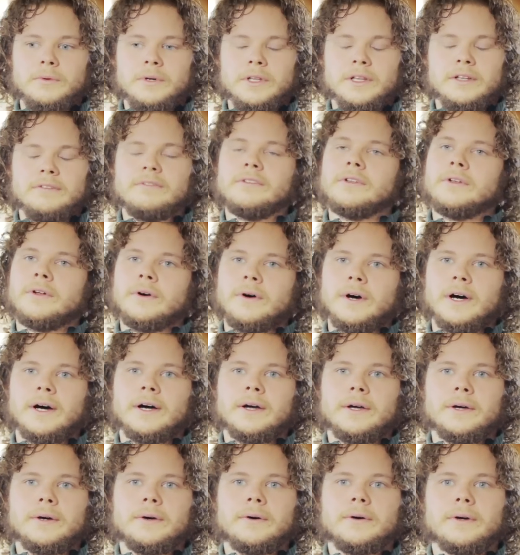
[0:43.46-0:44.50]
we lived in
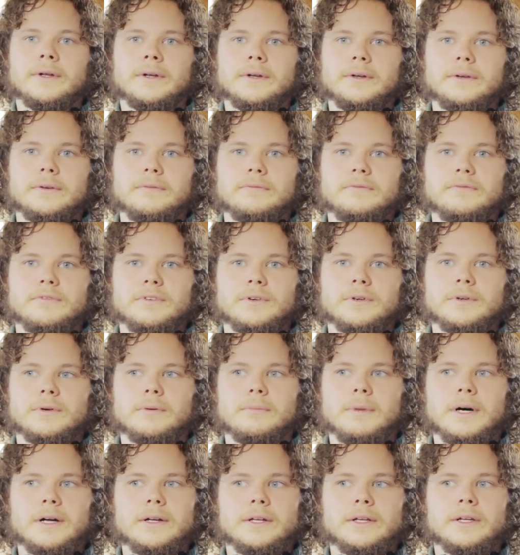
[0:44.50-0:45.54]
Ohio and for
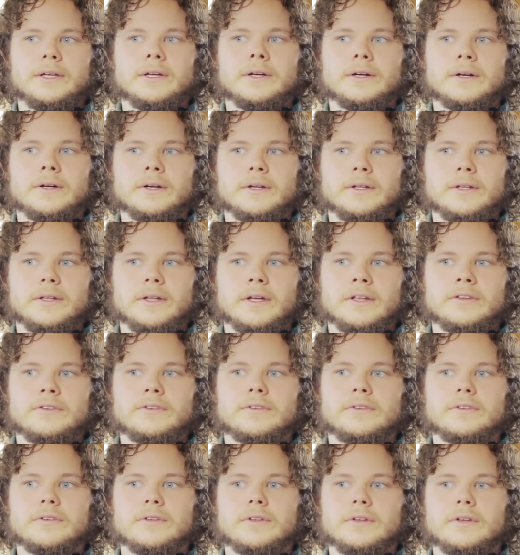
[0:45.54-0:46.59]
about a year, and
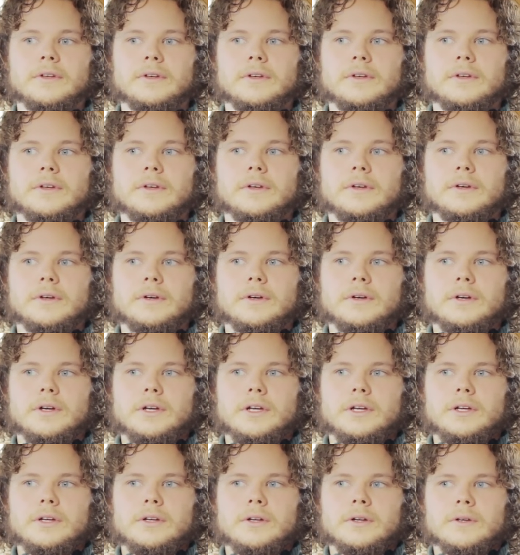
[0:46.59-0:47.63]
that's
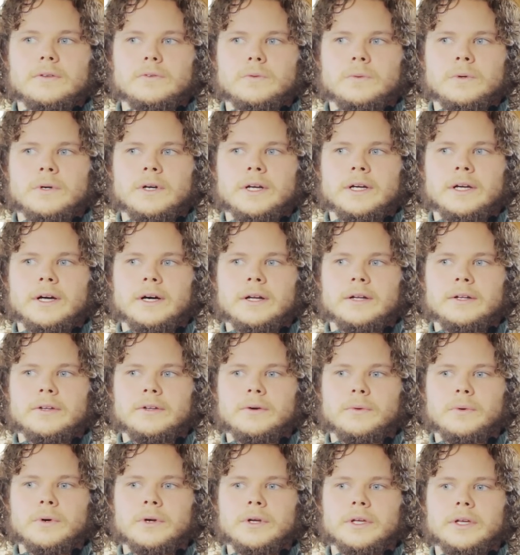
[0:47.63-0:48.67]
where I got
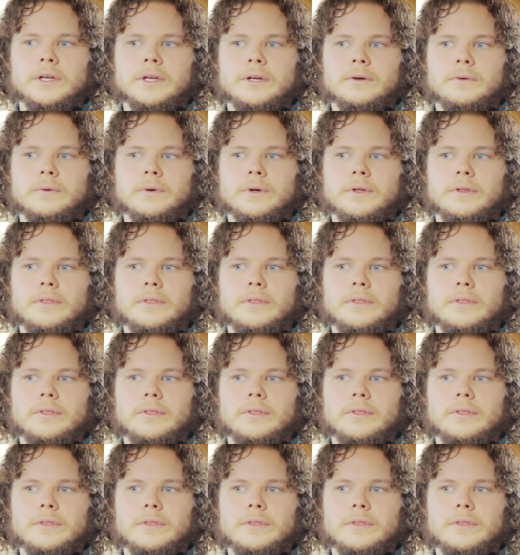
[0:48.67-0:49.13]
into working